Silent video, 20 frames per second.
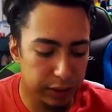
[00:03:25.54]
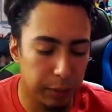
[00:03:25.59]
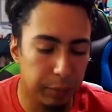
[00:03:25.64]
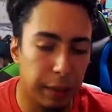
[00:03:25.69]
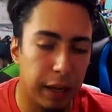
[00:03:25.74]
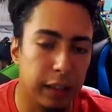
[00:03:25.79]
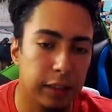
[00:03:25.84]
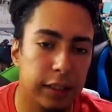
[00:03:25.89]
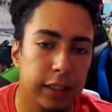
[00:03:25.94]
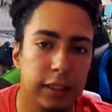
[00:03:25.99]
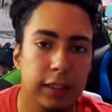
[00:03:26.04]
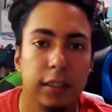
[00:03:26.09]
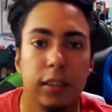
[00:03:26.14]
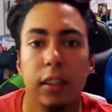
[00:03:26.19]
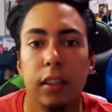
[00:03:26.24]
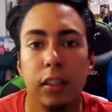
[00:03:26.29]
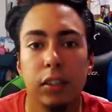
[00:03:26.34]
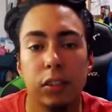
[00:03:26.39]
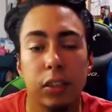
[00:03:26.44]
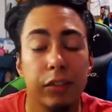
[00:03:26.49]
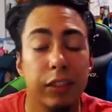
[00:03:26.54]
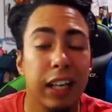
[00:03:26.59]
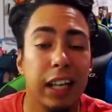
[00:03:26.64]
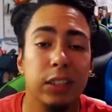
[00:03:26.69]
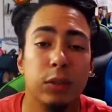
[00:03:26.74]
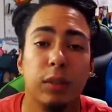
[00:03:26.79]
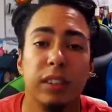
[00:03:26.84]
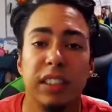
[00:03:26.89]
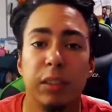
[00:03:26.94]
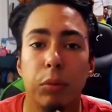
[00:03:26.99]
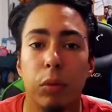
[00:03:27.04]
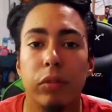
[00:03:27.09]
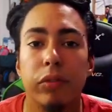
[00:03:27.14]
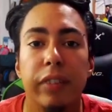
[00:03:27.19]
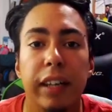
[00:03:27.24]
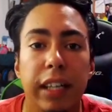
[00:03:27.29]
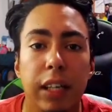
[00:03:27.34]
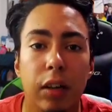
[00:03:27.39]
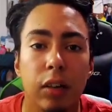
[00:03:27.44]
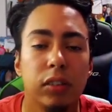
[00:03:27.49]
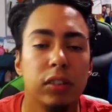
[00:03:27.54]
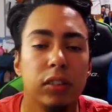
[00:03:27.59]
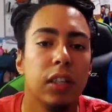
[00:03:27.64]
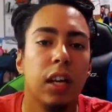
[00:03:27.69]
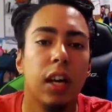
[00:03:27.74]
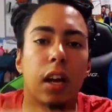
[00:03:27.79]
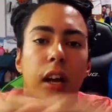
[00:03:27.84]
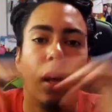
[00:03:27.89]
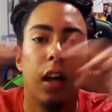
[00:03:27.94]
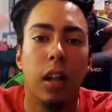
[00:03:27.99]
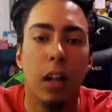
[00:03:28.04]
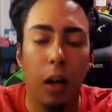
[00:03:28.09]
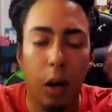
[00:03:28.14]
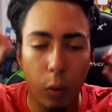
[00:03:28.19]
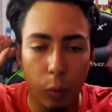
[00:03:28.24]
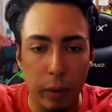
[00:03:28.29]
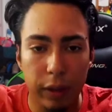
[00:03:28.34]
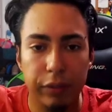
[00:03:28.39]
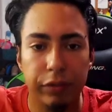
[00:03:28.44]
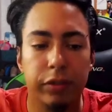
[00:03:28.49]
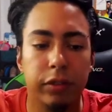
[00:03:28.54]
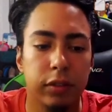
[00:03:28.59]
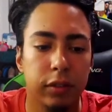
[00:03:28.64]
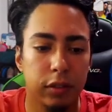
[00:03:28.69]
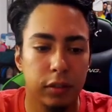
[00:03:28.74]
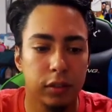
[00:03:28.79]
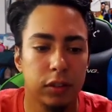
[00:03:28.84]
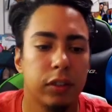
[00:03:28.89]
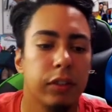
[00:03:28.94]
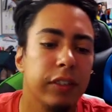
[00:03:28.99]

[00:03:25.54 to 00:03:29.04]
about this so if you guys want to see more videos wait so if